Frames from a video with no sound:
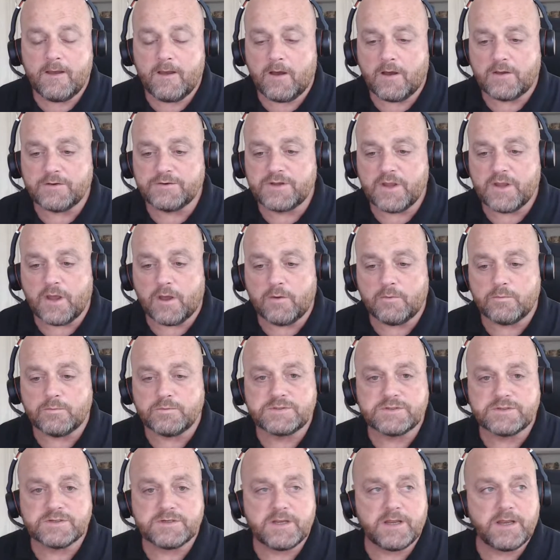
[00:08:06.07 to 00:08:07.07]
On
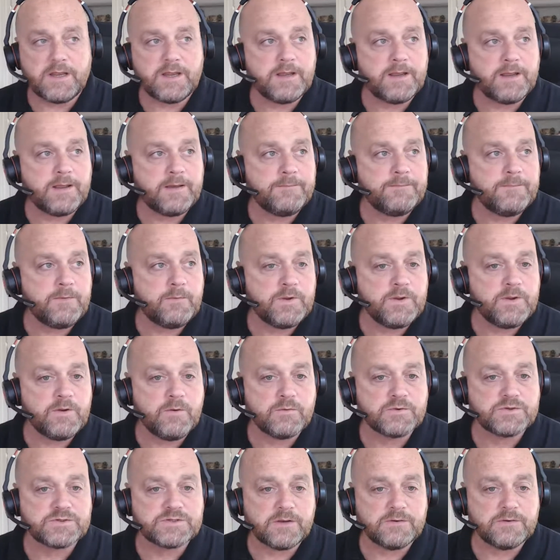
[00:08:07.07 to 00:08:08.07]
gold, we
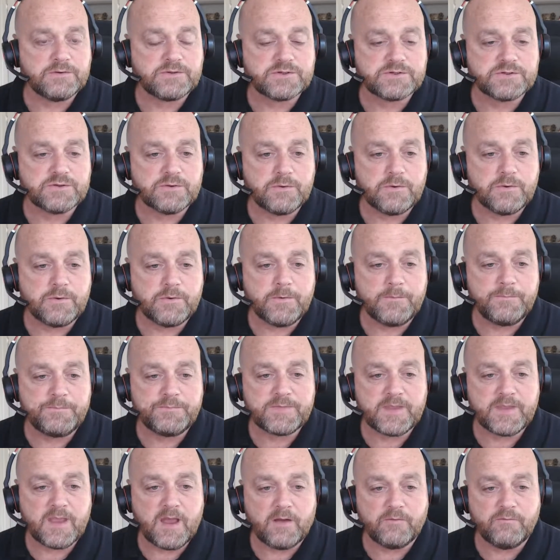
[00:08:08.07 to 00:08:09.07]
also saw
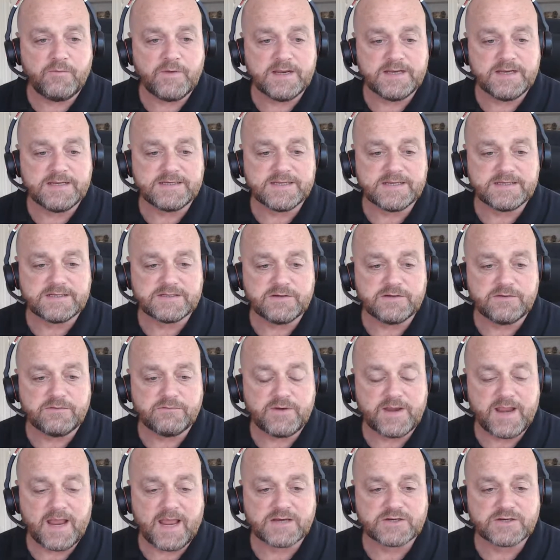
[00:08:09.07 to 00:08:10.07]
a really decent
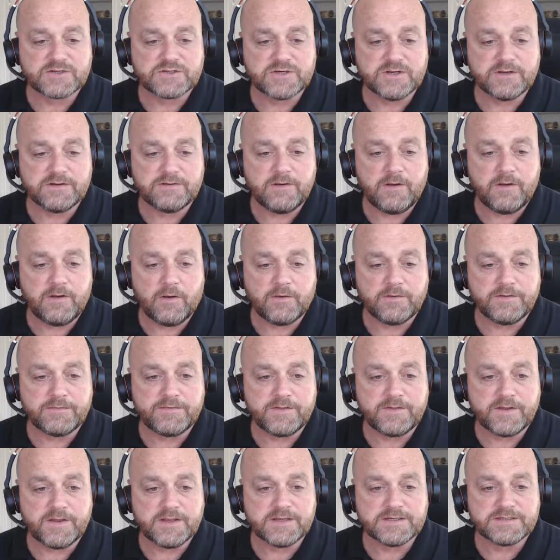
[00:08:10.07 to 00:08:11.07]
reaction on
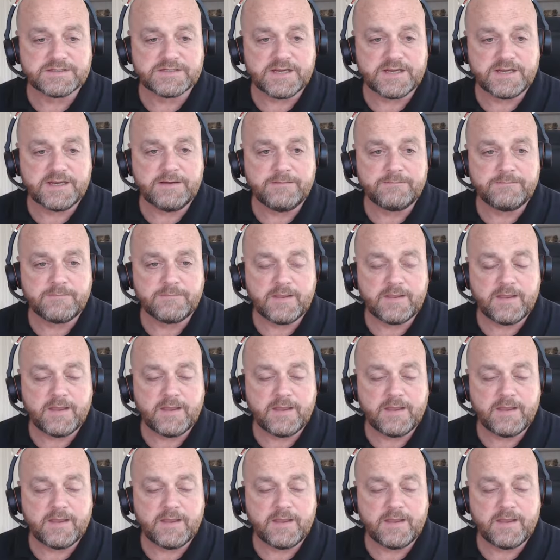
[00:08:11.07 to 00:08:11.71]
Thursday,